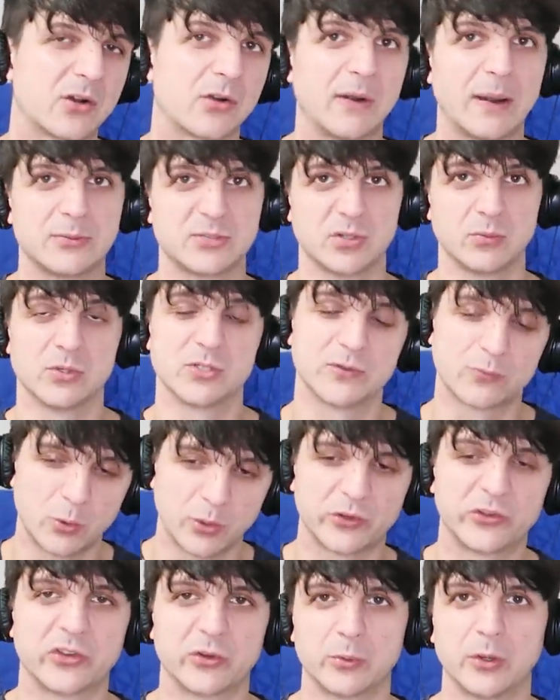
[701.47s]
corruption, which of
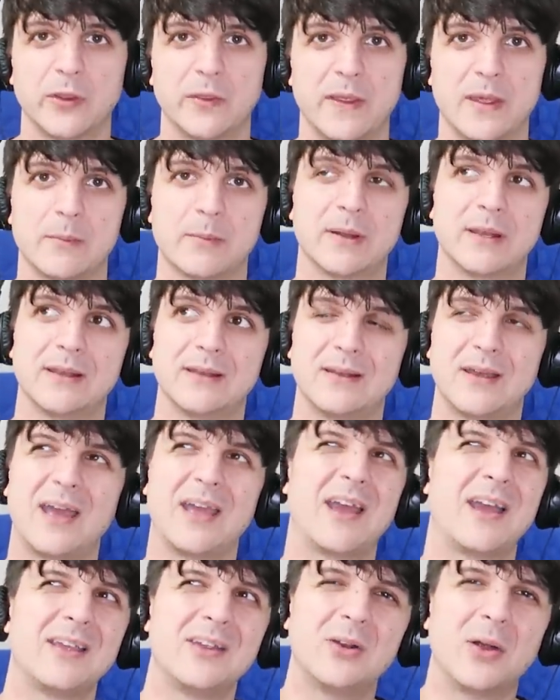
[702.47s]
course is a real thing, but
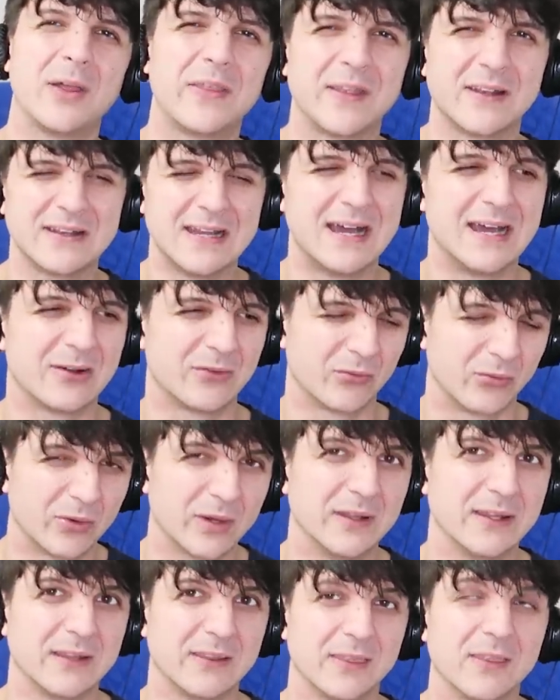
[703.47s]
I, you know, I think not
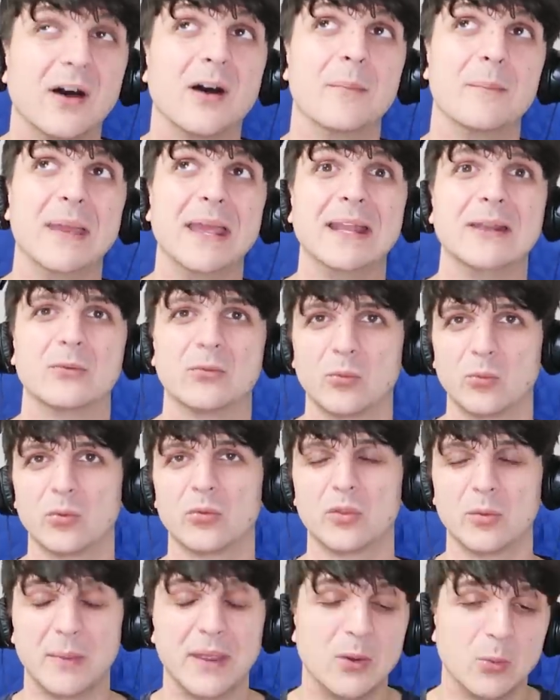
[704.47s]
really the main
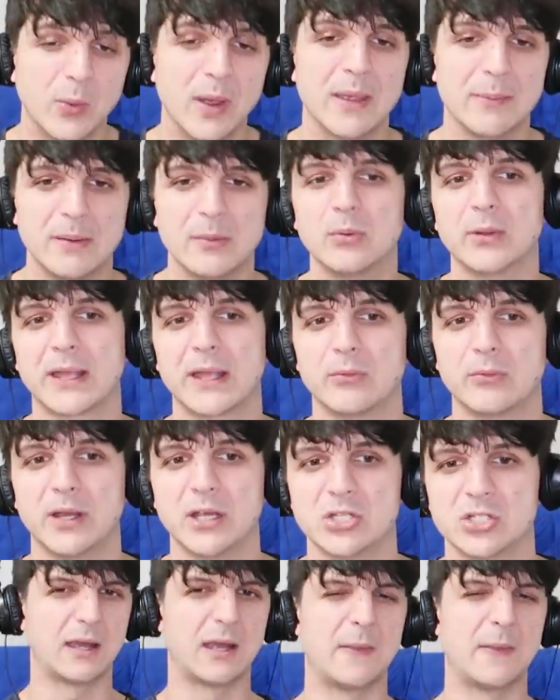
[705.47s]
the main way people get rich.